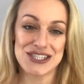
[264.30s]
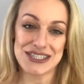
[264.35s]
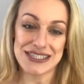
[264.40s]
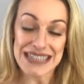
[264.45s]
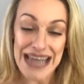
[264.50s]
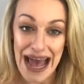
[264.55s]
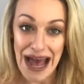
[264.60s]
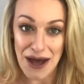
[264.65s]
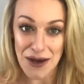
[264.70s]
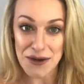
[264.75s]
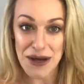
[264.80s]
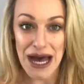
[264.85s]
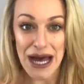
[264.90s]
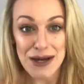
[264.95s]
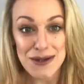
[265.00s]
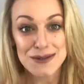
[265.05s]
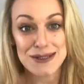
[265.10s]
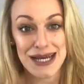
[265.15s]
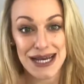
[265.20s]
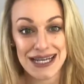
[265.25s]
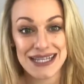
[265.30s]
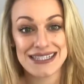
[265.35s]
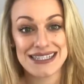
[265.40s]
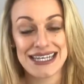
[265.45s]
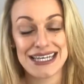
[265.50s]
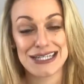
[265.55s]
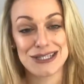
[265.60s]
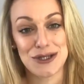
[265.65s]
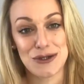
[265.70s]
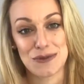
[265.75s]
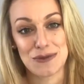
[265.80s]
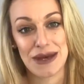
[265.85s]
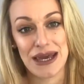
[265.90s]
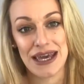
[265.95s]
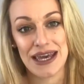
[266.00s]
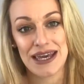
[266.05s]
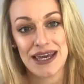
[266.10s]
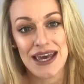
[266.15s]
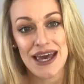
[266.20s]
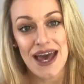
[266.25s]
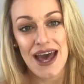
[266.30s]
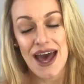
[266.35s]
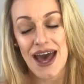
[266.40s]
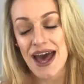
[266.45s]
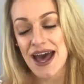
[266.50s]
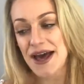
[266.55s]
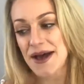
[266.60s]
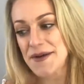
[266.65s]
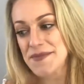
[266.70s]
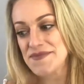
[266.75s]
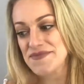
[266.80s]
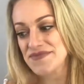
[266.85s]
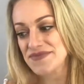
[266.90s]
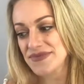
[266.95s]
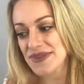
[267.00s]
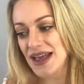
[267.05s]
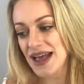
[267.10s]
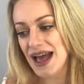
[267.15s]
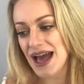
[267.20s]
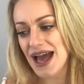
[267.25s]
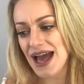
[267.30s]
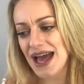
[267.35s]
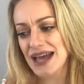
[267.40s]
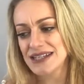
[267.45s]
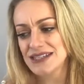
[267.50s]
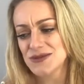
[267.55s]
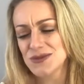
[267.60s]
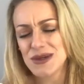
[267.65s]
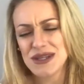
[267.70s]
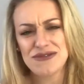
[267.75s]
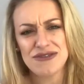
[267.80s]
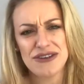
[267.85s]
now how tight it is on me. And with